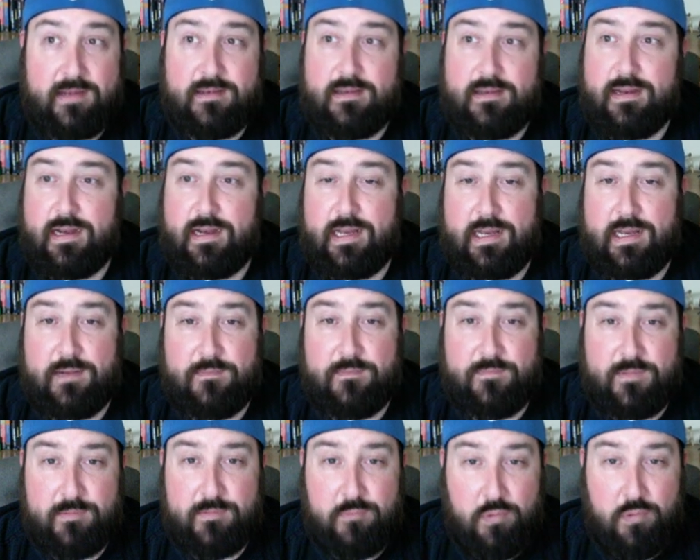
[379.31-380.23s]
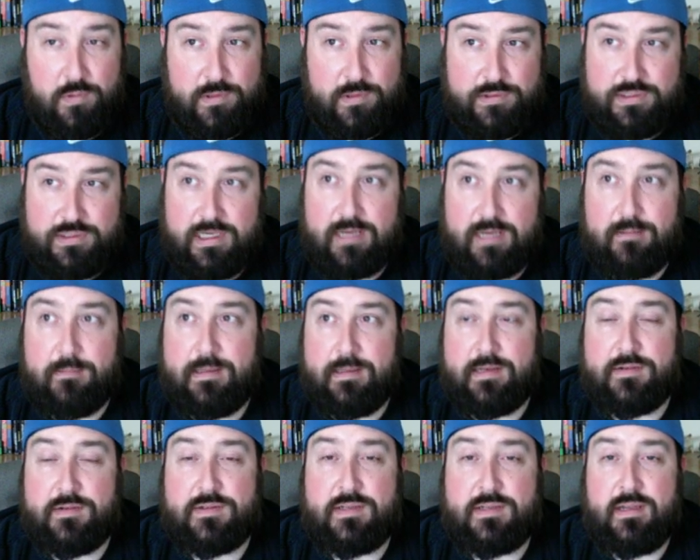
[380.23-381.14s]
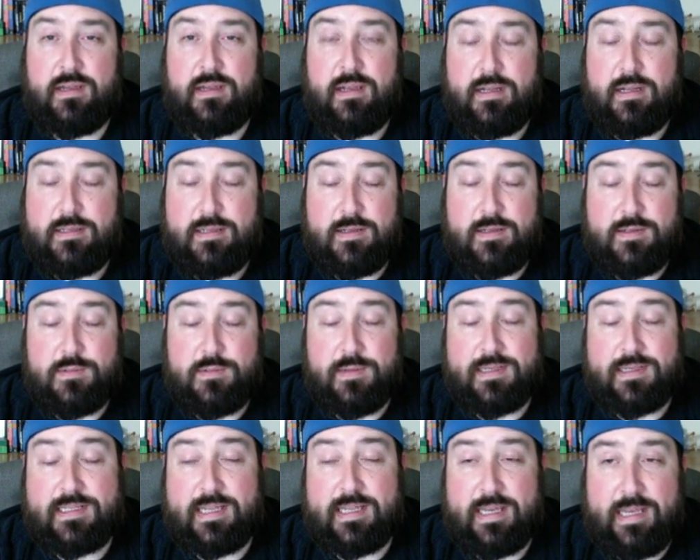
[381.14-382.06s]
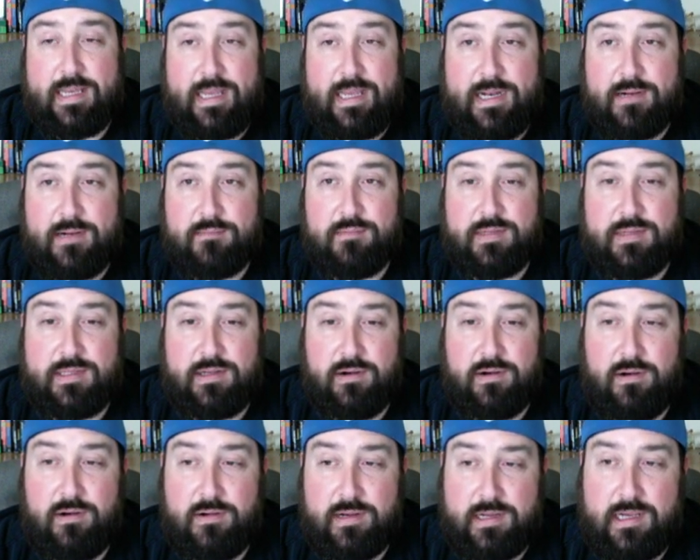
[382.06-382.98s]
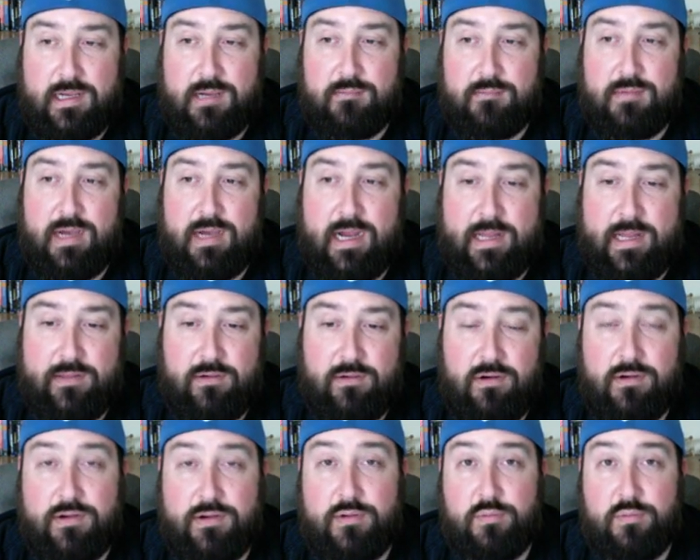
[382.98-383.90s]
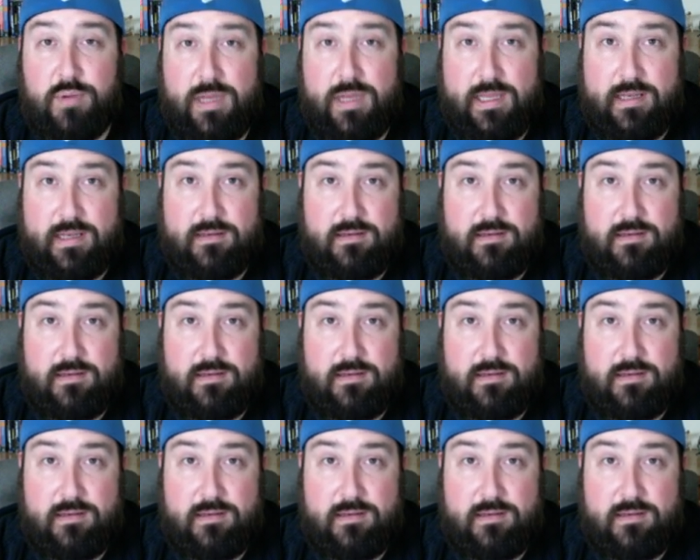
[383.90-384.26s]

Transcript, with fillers: You got to get them from More Than Gem. I mean, there's tons of ways to get them, but they're hard to come by and they're hard to win.